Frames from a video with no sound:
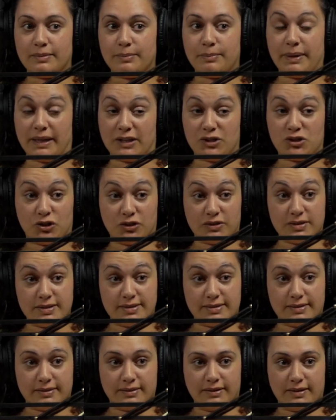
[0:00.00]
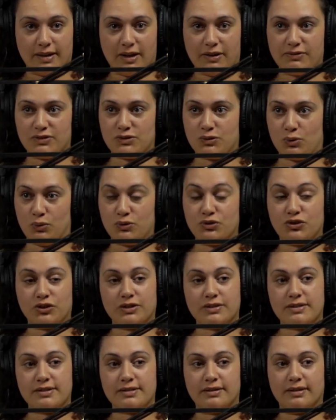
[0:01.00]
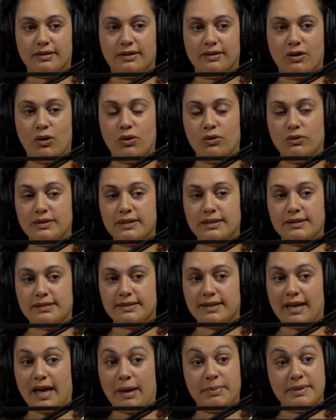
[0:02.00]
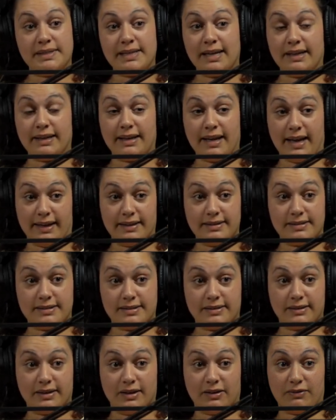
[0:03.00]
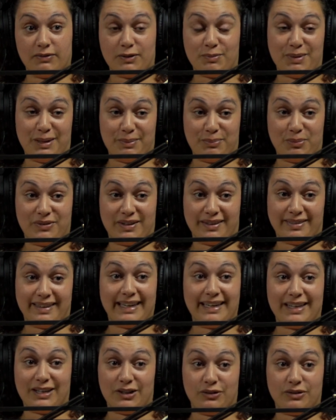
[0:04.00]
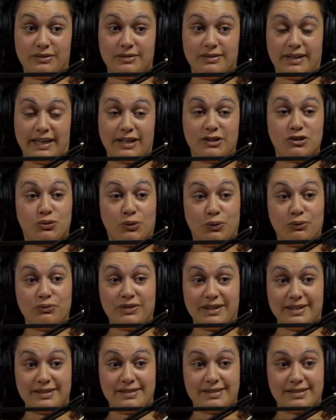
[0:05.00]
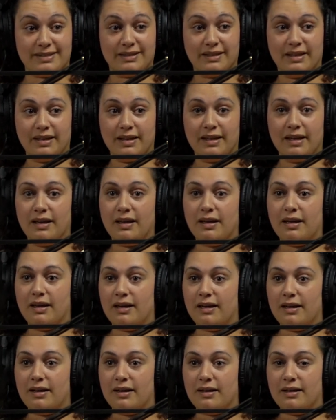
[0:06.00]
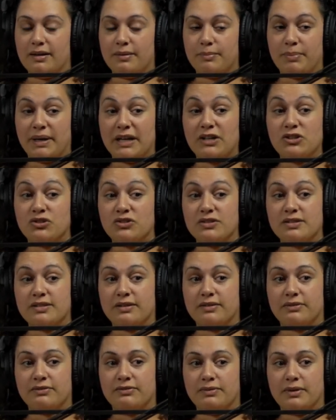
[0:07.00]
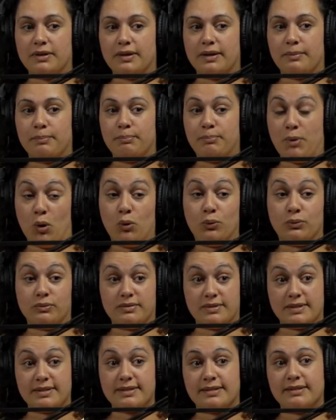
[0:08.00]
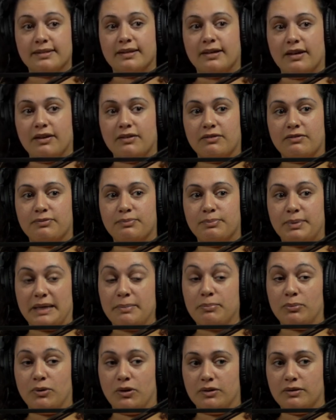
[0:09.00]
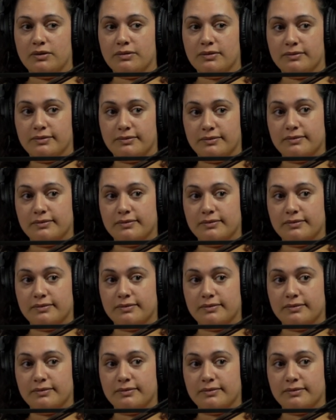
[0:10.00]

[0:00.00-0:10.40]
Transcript: pictures of soldiers holding decapitated heads of the people that they killed like trophies, pictures of bones of people